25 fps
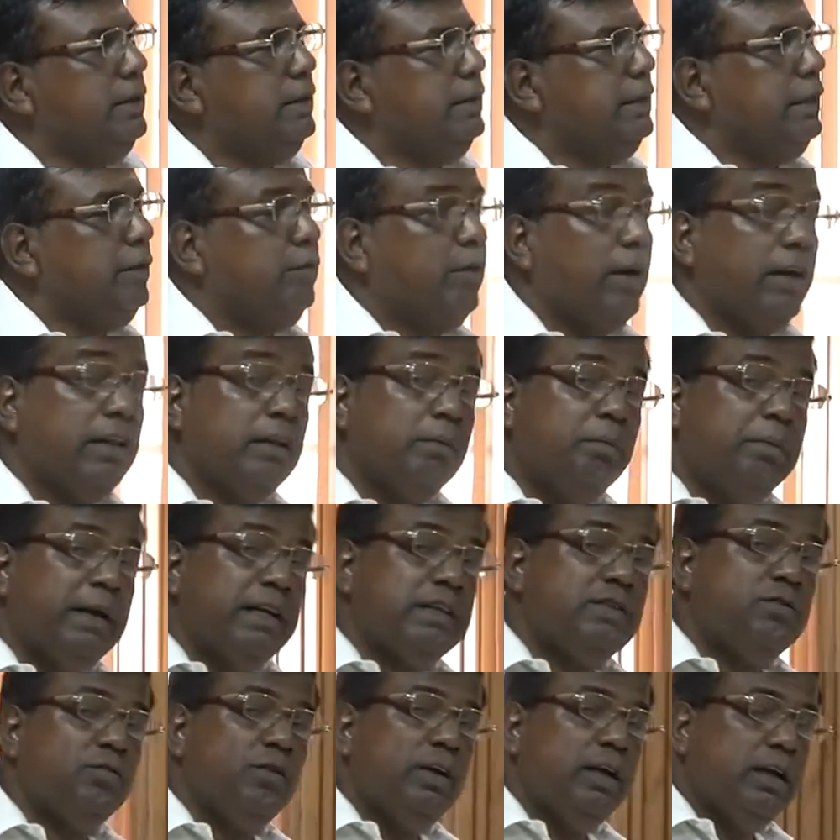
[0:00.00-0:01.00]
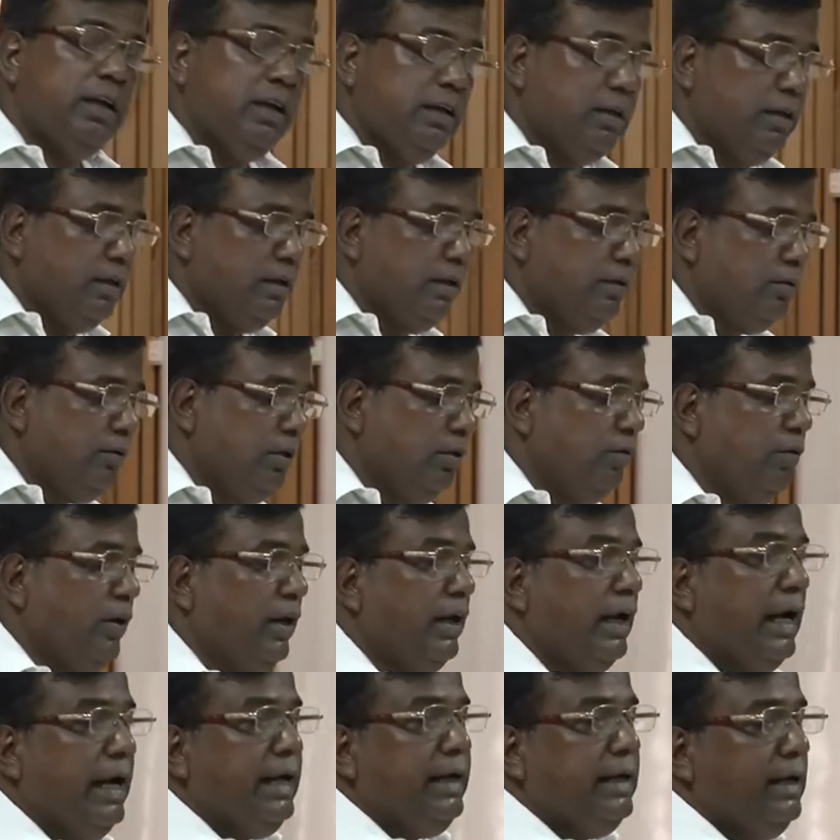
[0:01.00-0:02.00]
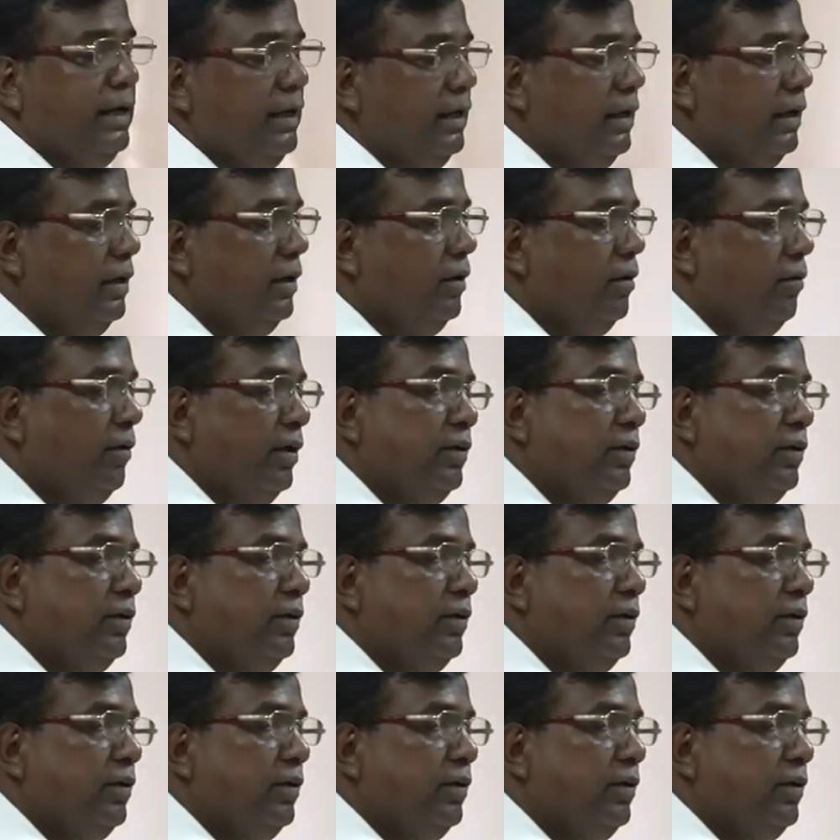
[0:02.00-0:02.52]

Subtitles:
Then what is the best way we were handled?